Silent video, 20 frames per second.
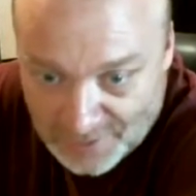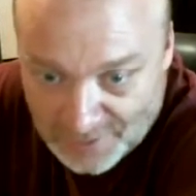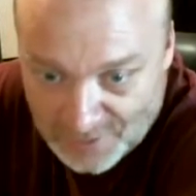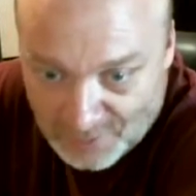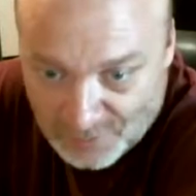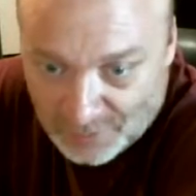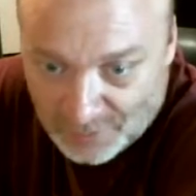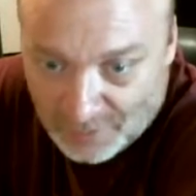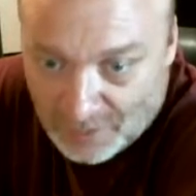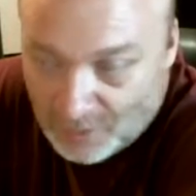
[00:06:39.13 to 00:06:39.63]

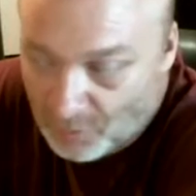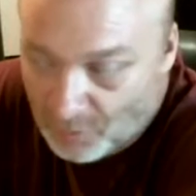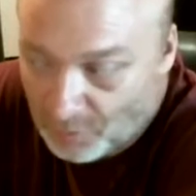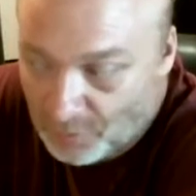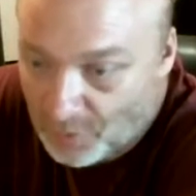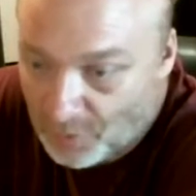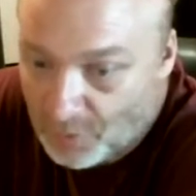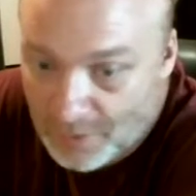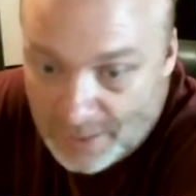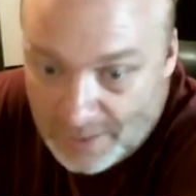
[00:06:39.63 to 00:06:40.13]
where I don't
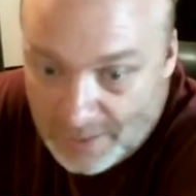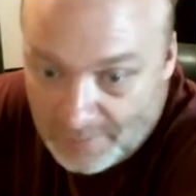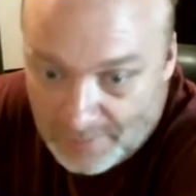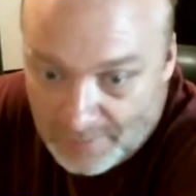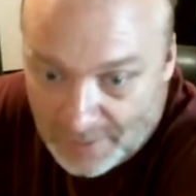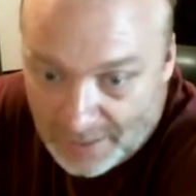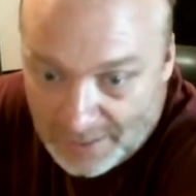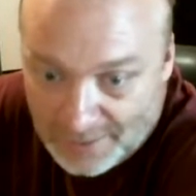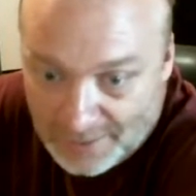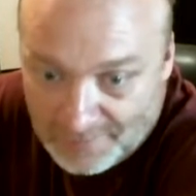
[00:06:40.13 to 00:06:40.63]
know
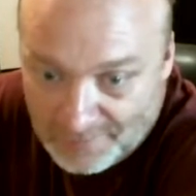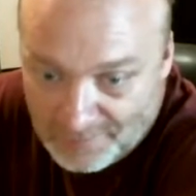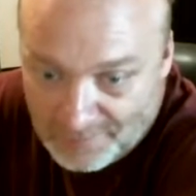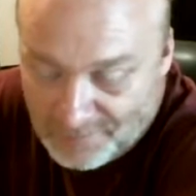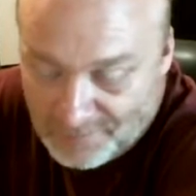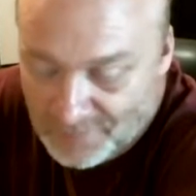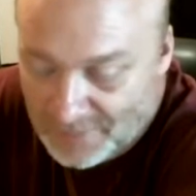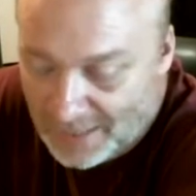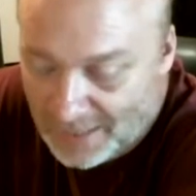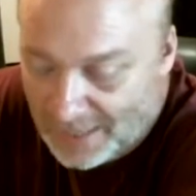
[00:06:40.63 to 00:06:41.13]
anybody,
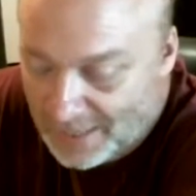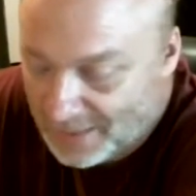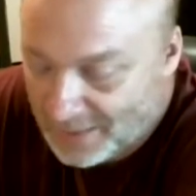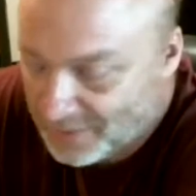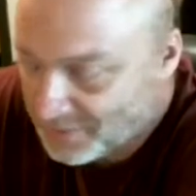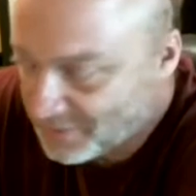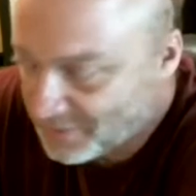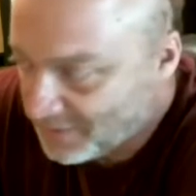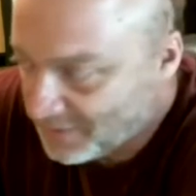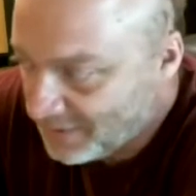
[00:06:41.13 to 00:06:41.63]

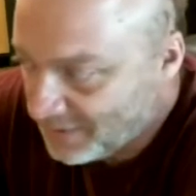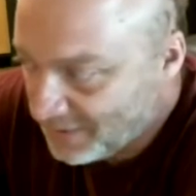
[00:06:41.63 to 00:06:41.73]
and